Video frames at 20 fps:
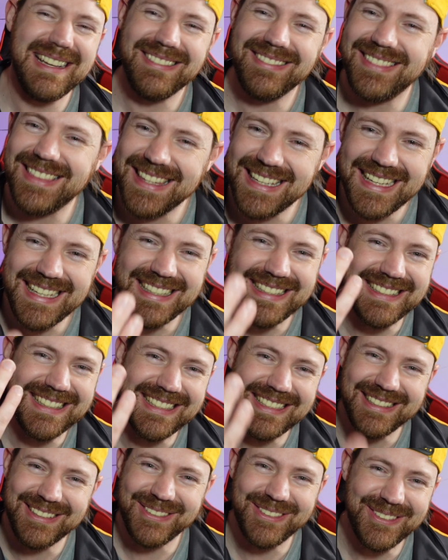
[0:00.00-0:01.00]
This
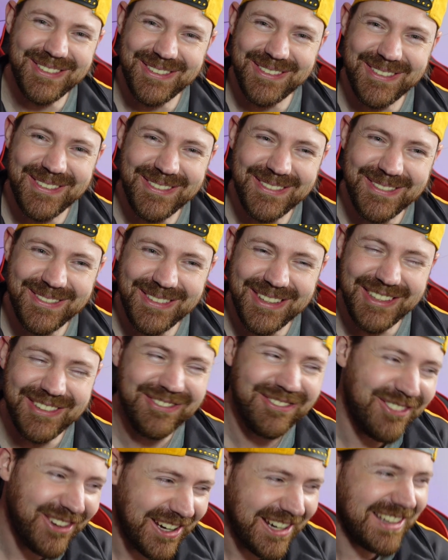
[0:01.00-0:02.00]
is all you
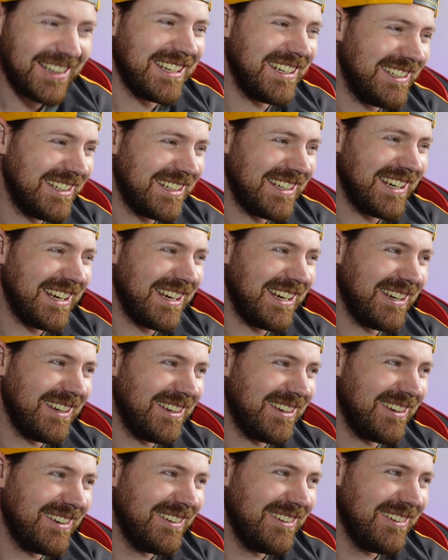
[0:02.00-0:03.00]
really need.